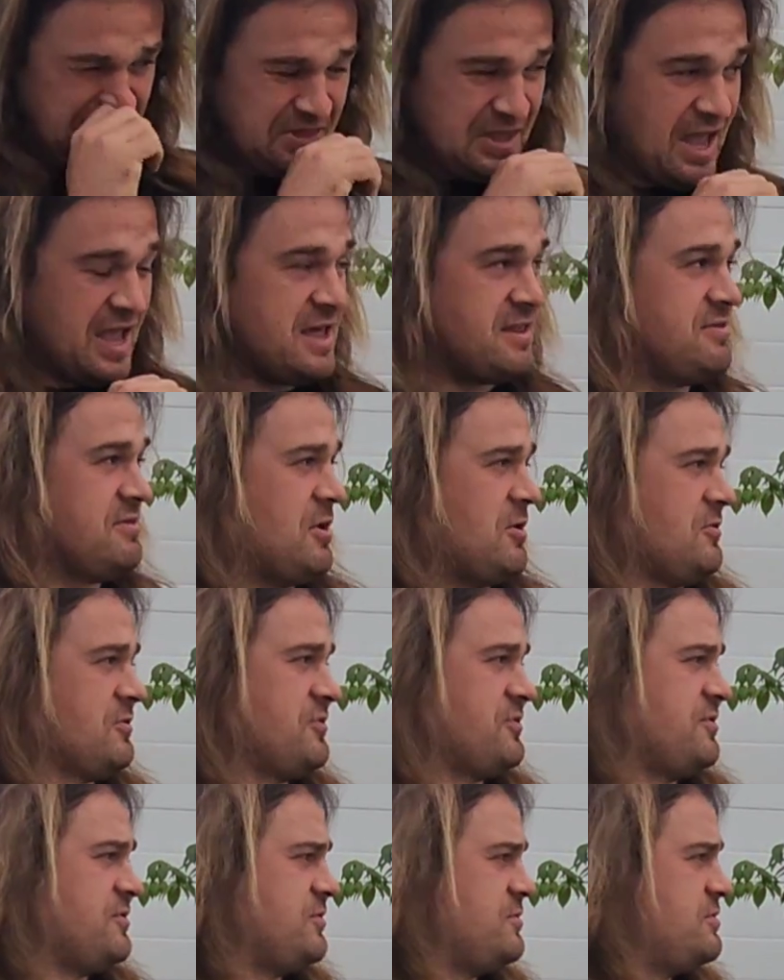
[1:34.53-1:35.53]
and
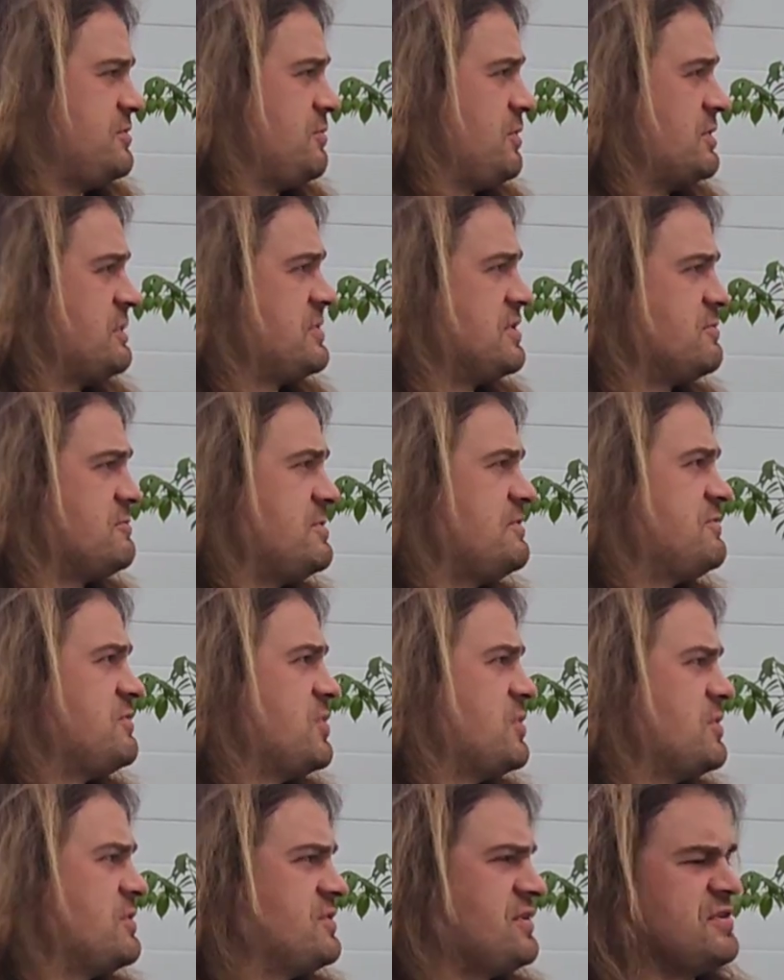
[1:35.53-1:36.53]
also the one thing we've
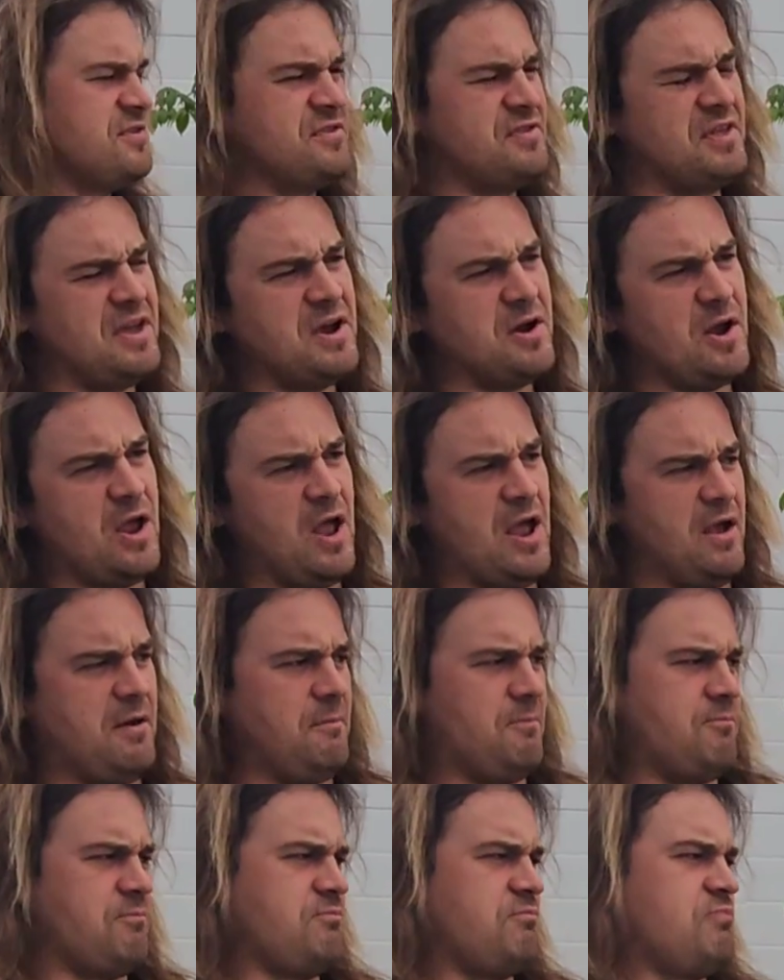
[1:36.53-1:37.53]
noticed is they're
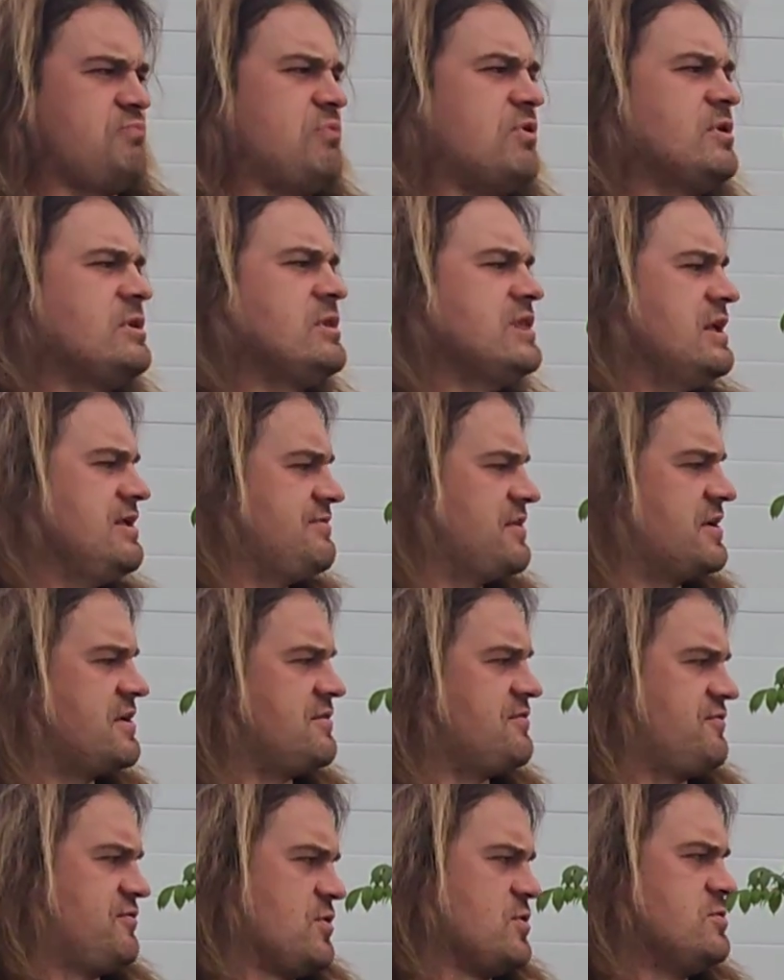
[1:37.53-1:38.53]
prolific
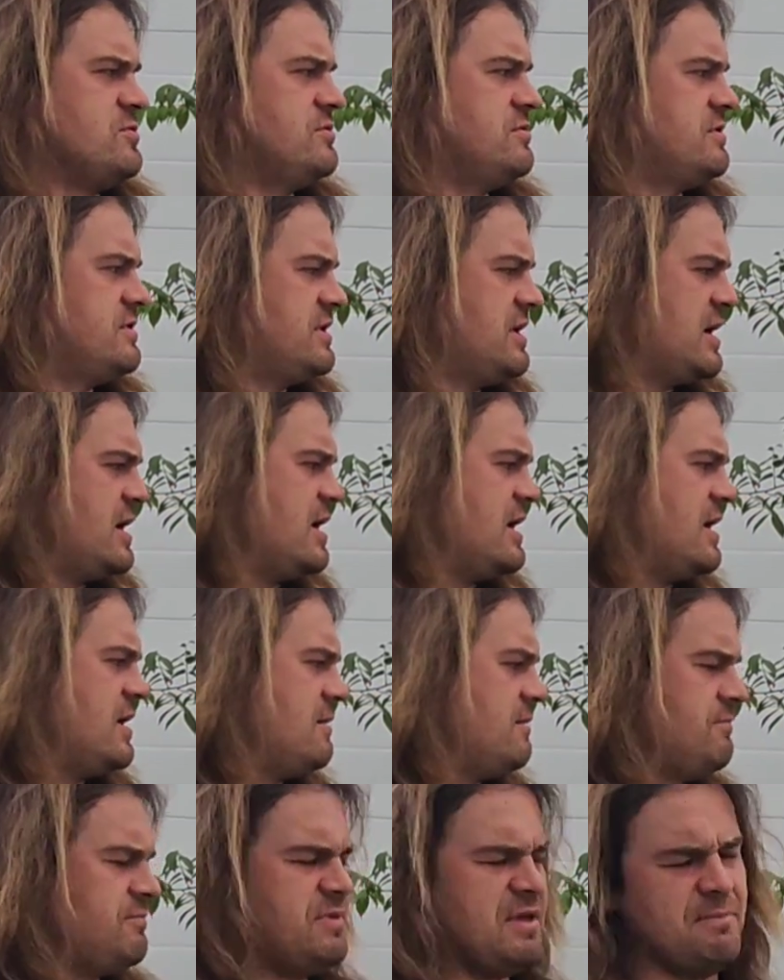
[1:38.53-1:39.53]
fruit.
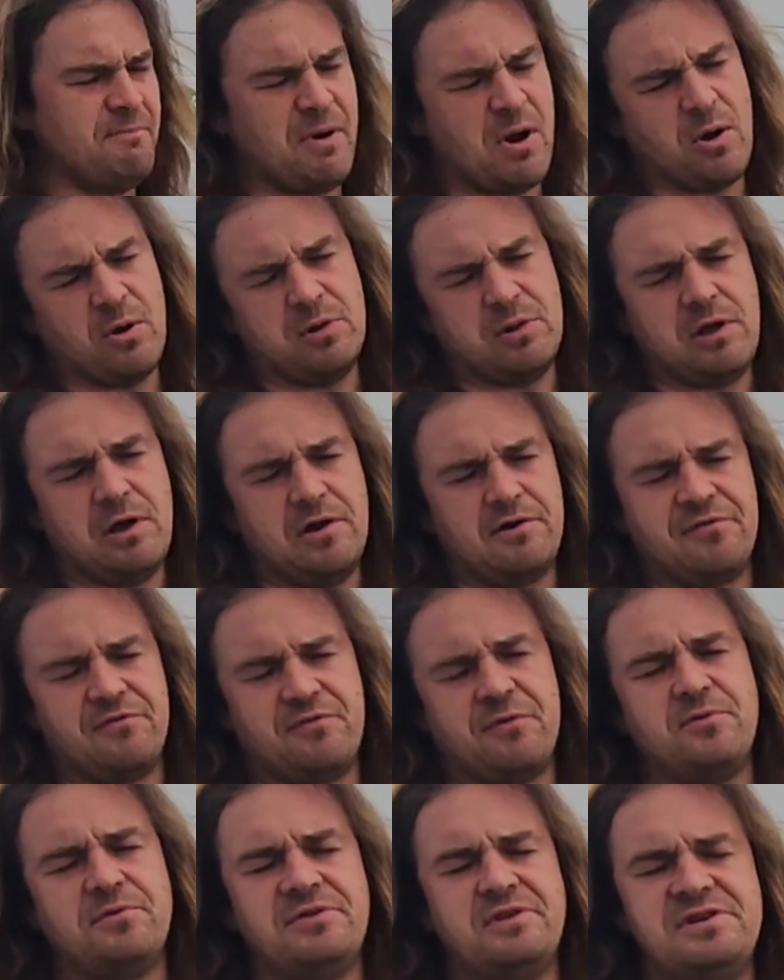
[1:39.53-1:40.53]
They bear a lot of
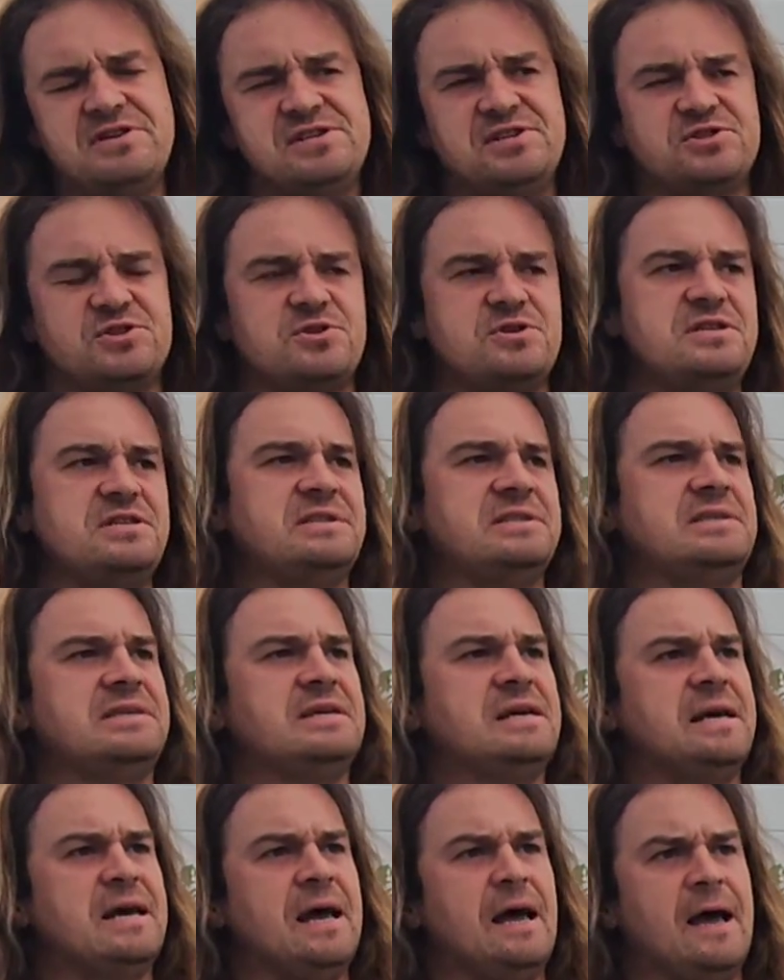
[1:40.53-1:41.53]
fruit, these trees,
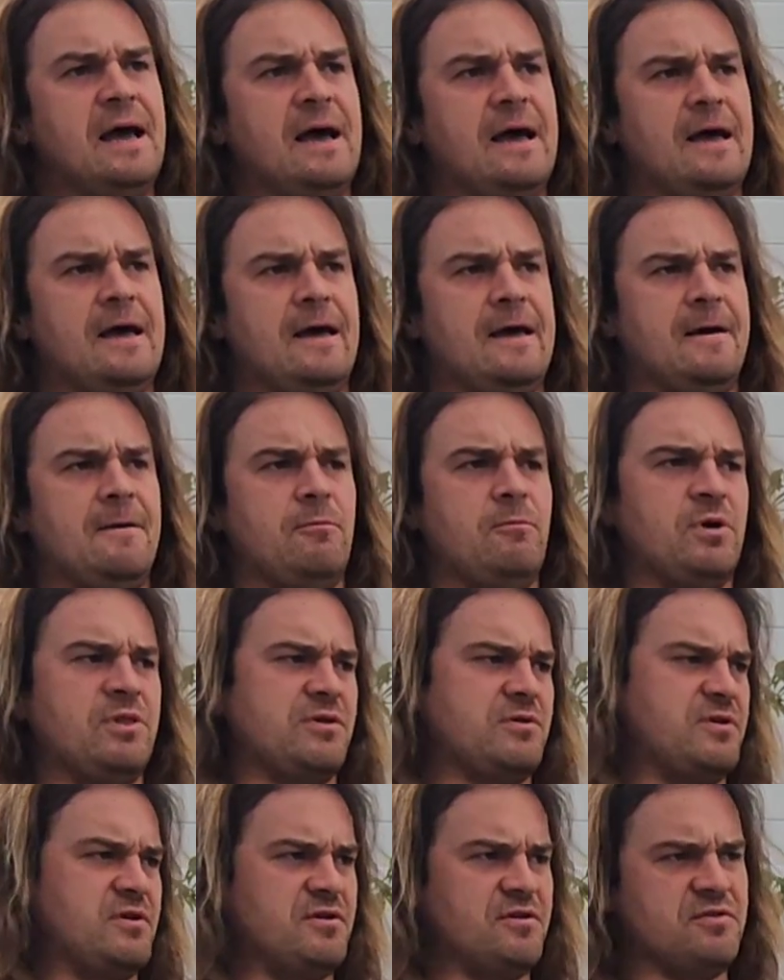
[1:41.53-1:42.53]

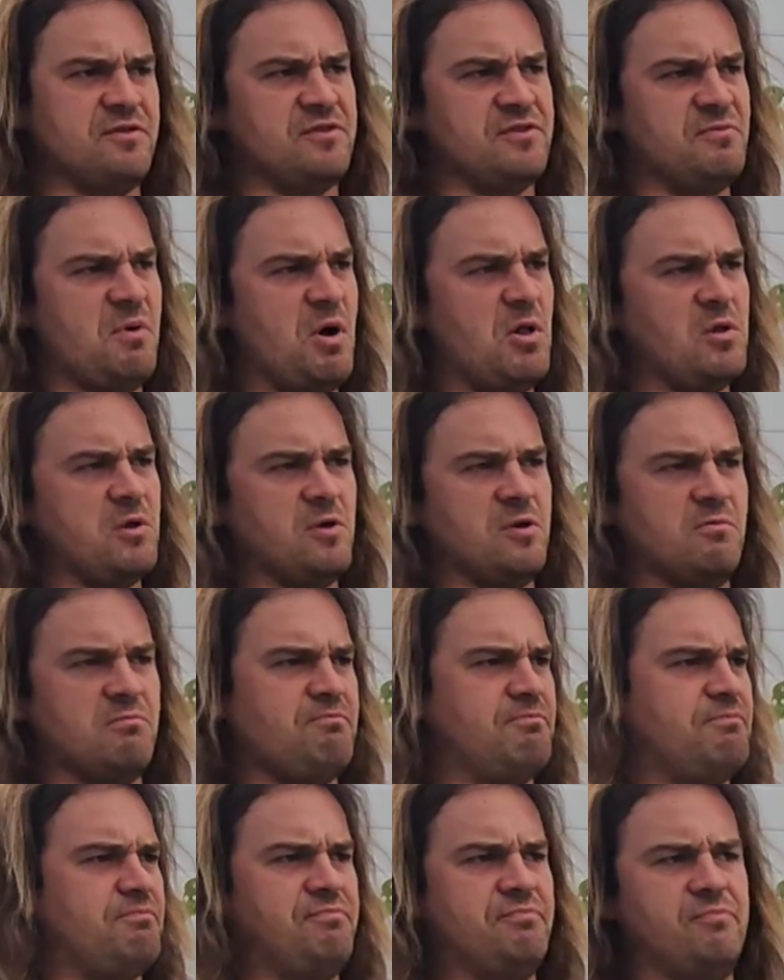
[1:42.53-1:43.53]
whether they're the smaller
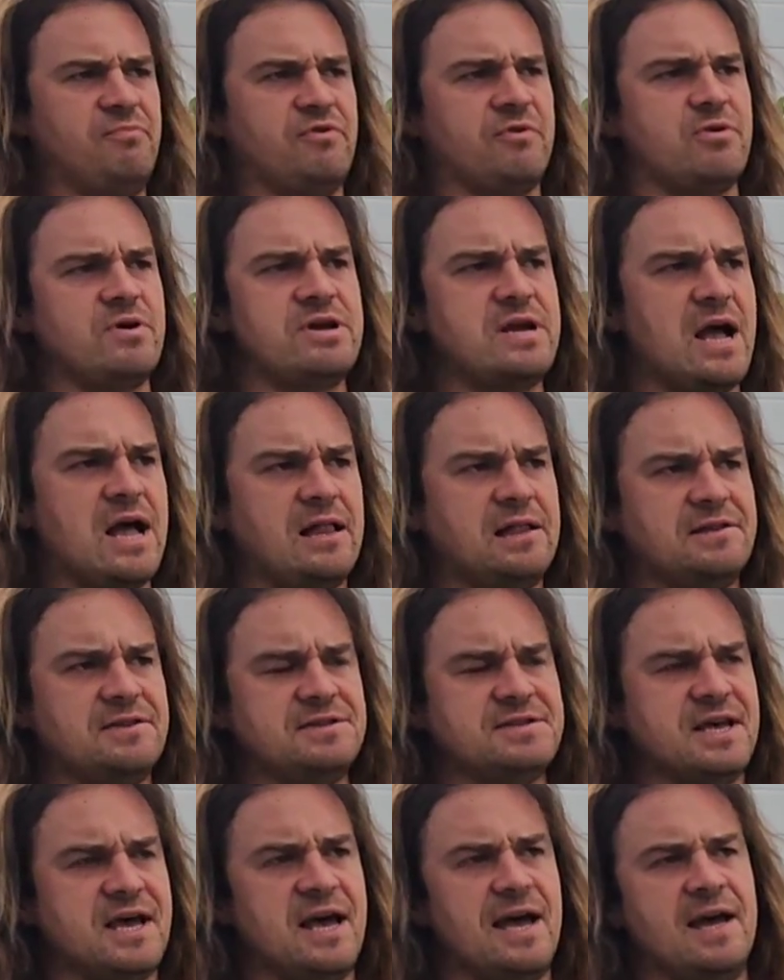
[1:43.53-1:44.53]
3-gallon
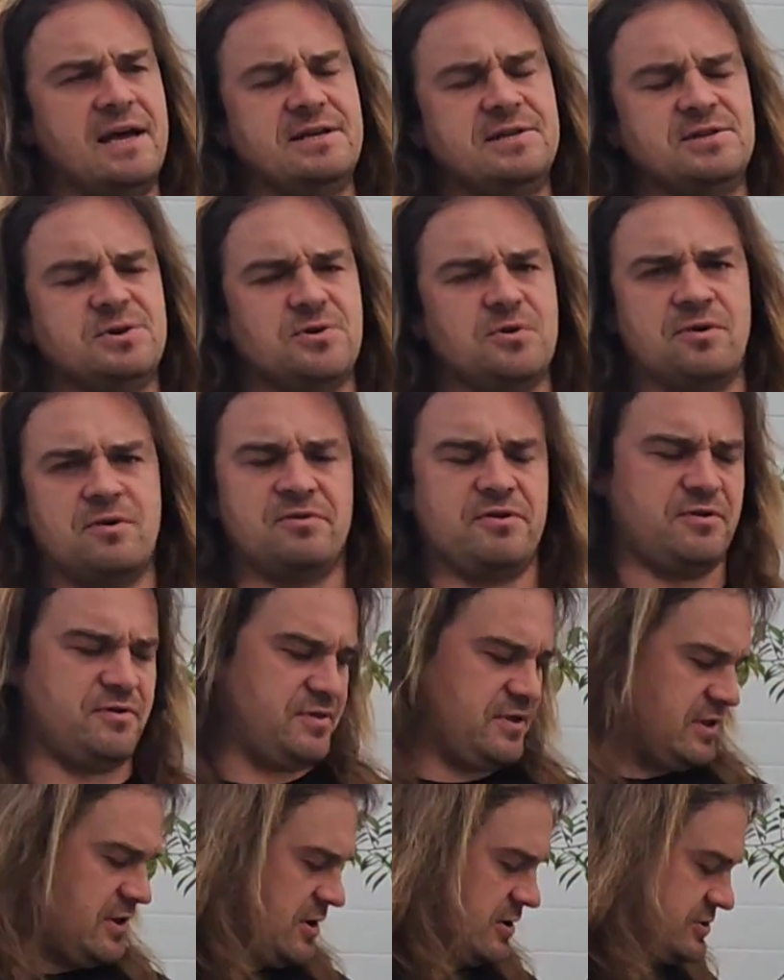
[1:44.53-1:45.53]
size or they're
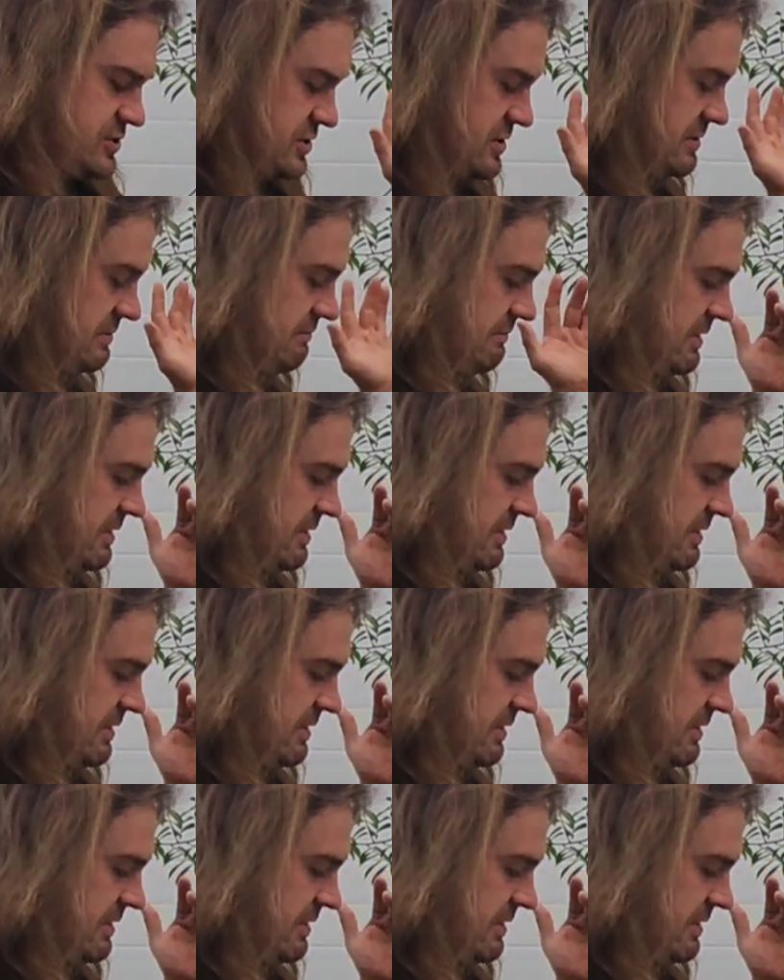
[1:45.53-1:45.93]
the larger